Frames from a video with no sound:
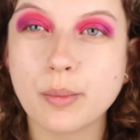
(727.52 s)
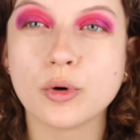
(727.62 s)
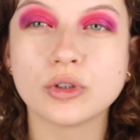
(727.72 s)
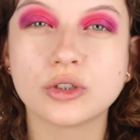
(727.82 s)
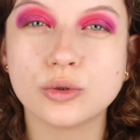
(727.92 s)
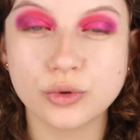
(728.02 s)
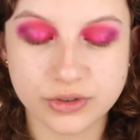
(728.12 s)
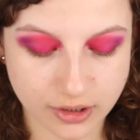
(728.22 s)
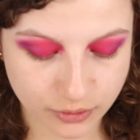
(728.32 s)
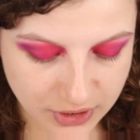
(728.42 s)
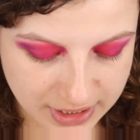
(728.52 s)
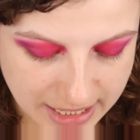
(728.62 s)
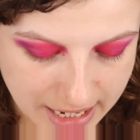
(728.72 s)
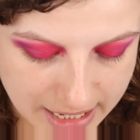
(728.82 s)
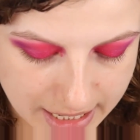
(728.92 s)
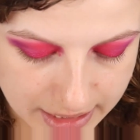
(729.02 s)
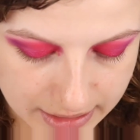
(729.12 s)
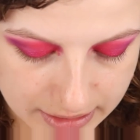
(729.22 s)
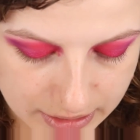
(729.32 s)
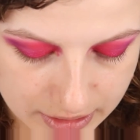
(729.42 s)
but more on the cool toned
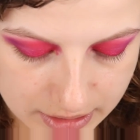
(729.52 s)
side